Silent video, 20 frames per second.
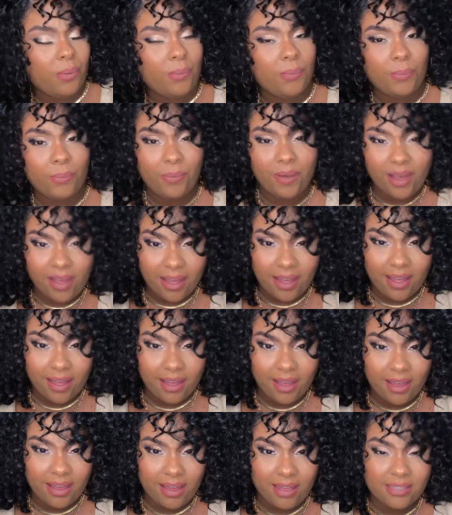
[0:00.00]

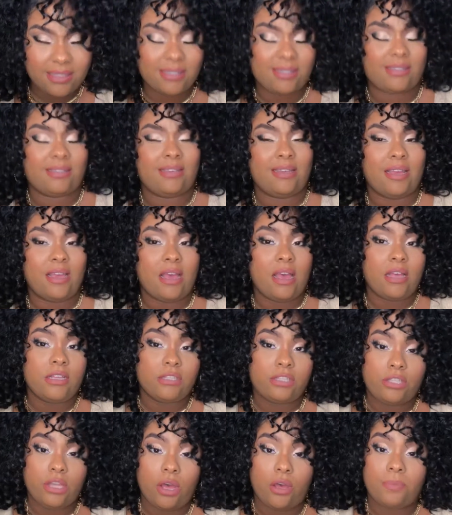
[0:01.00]
what?
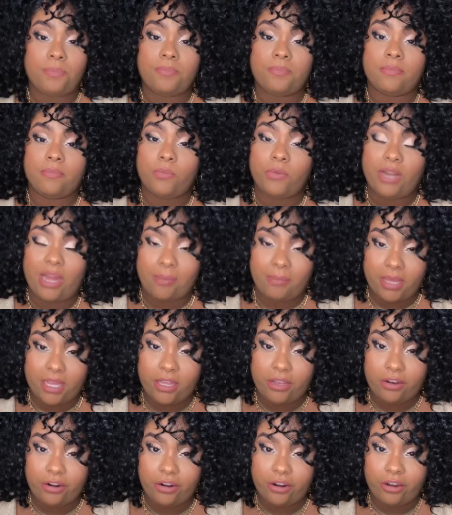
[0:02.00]
So, when I
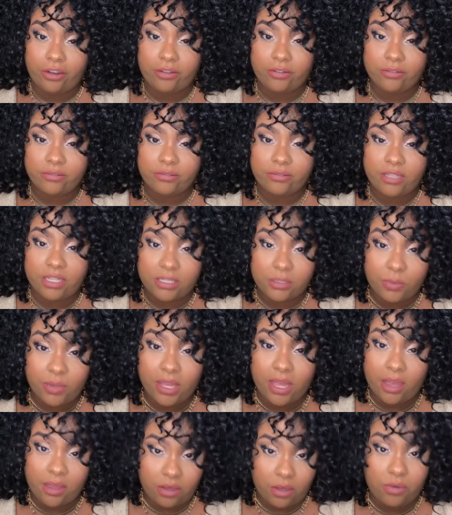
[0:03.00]
mean girl, this wig
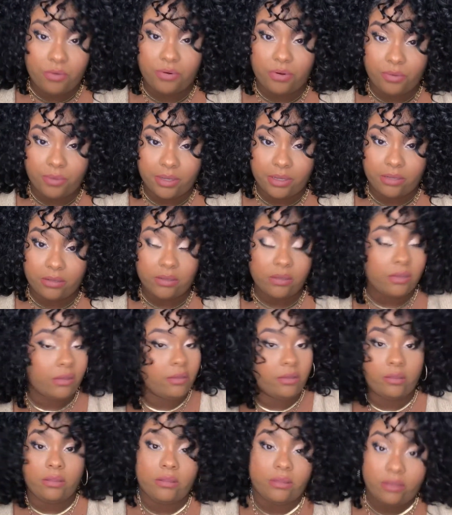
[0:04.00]
ain't going nowhere.
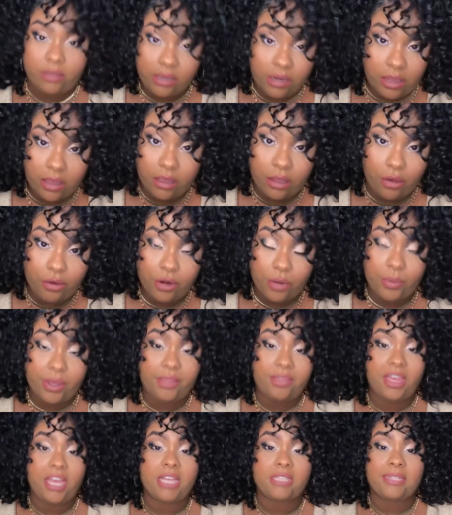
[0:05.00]
It ain't going nowhere.
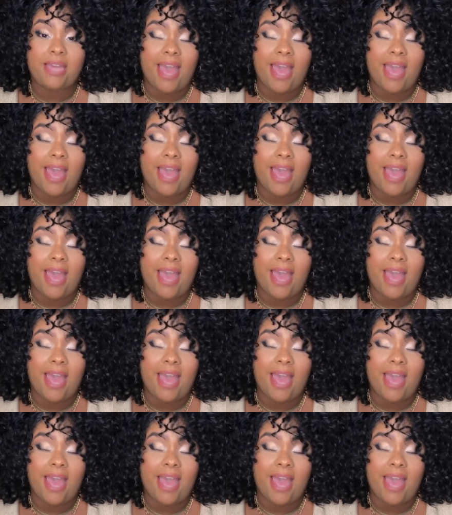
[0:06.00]
There is